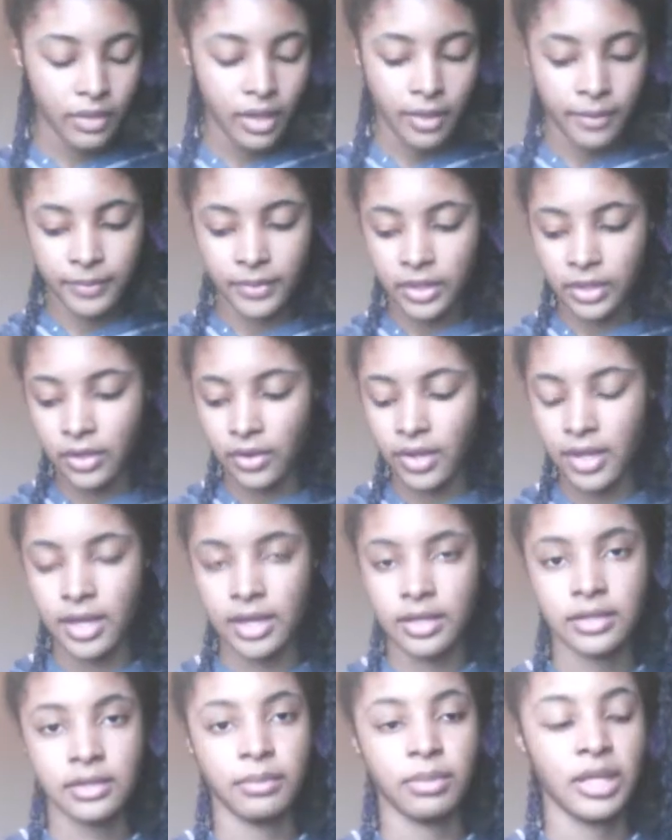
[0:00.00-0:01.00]
I'm going to go
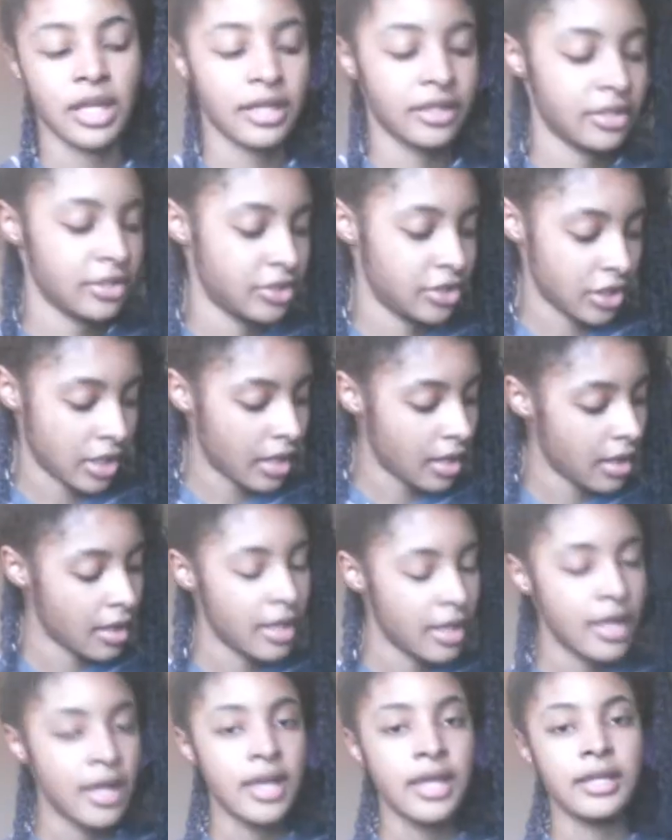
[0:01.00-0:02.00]
ahead and apply the
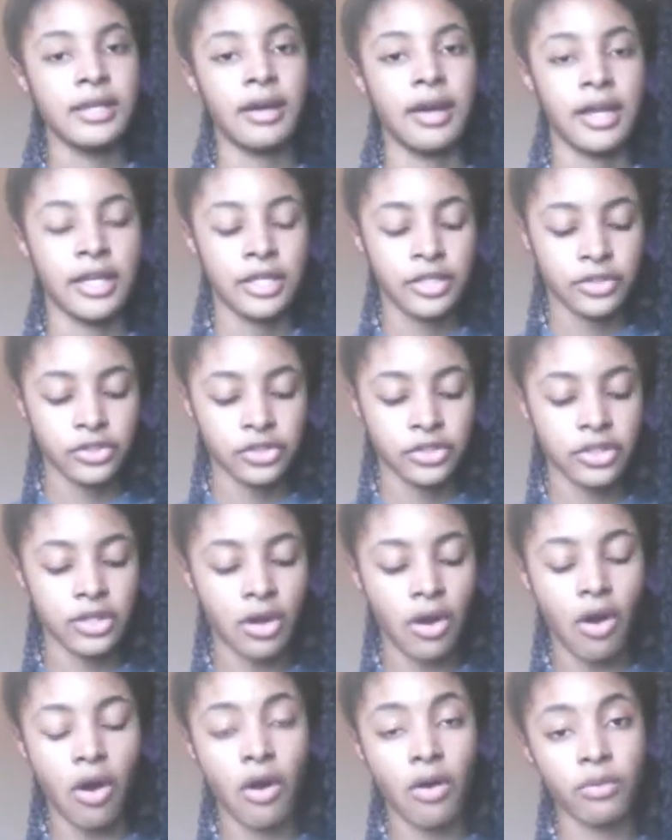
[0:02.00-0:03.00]
gel. Now I usually
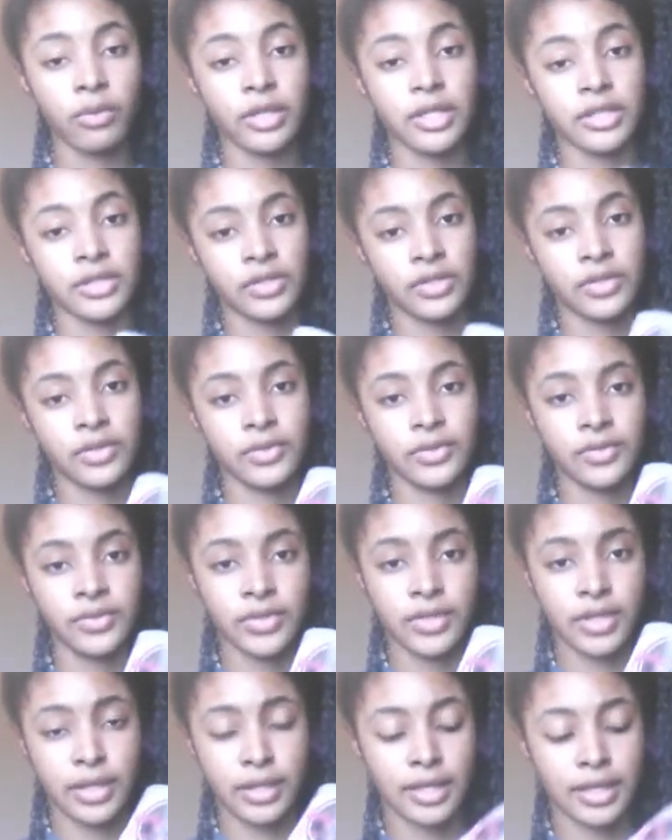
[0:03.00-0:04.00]
always use
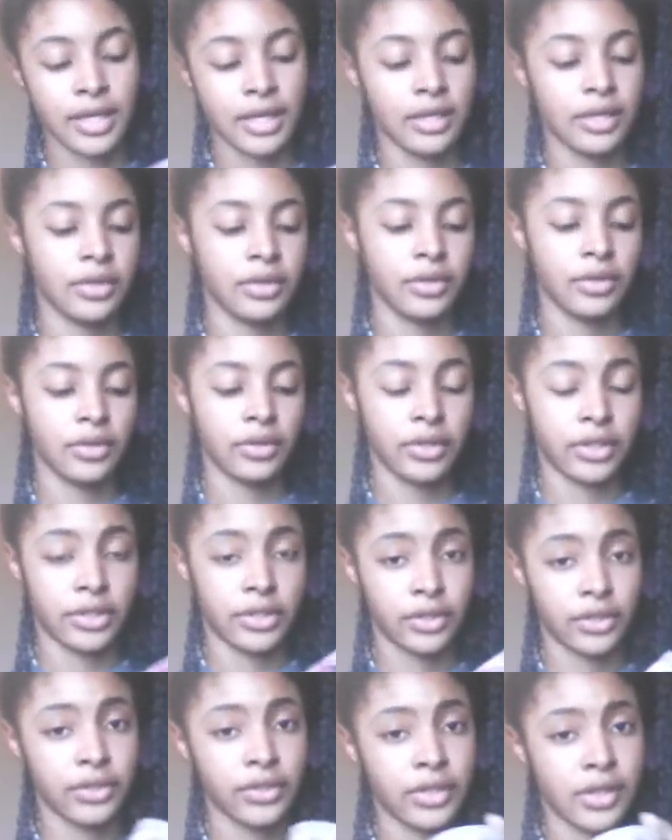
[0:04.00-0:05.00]
the Kinky Curly
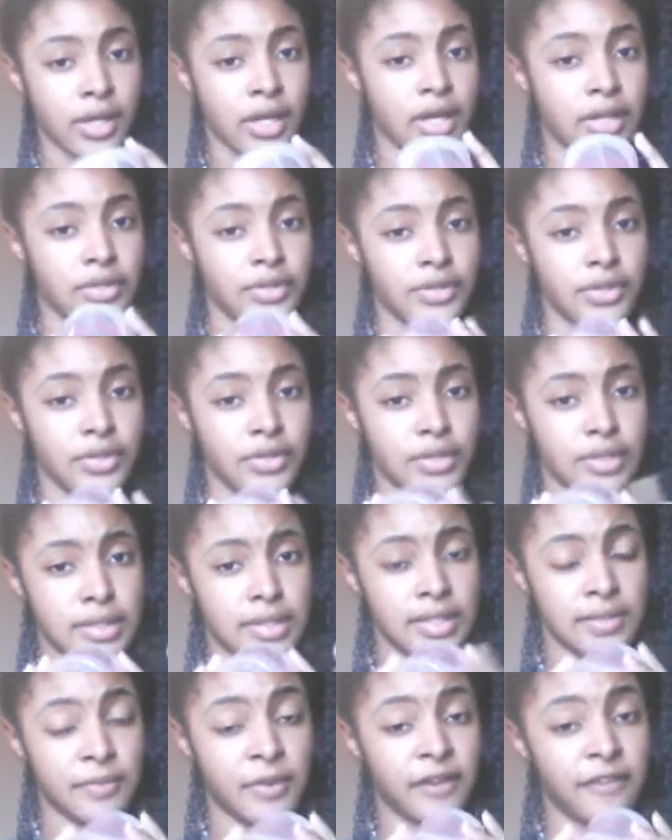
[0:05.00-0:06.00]
Curling Custard. This
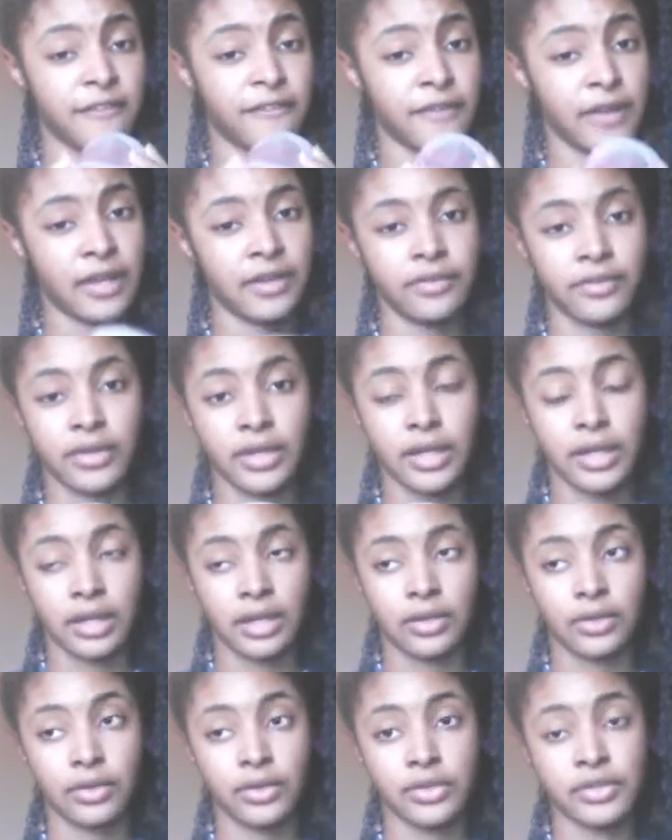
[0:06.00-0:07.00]
is my favorite.
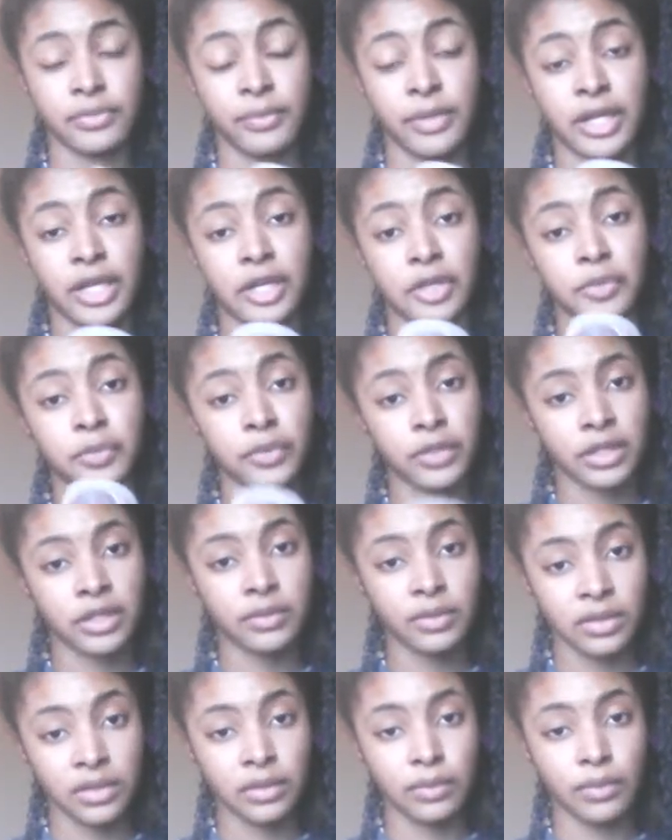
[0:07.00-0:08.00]
It curls my hair really,
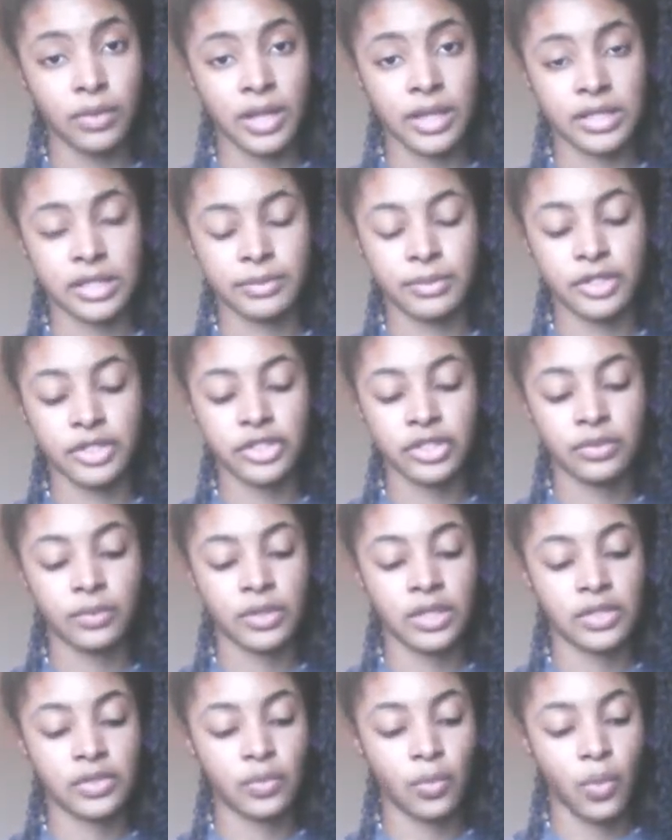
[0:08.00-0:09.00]
really well, especially
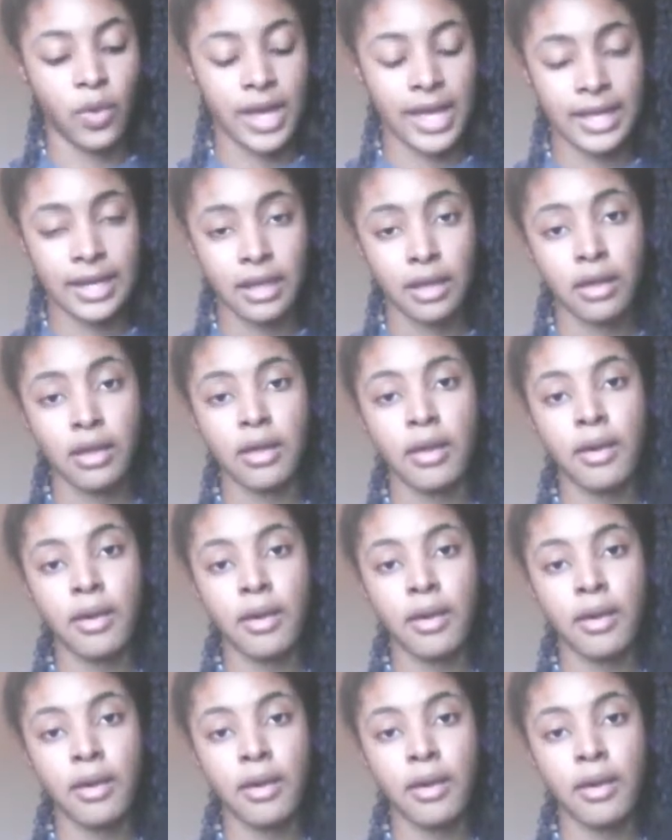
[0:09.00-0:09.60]
when it's wet.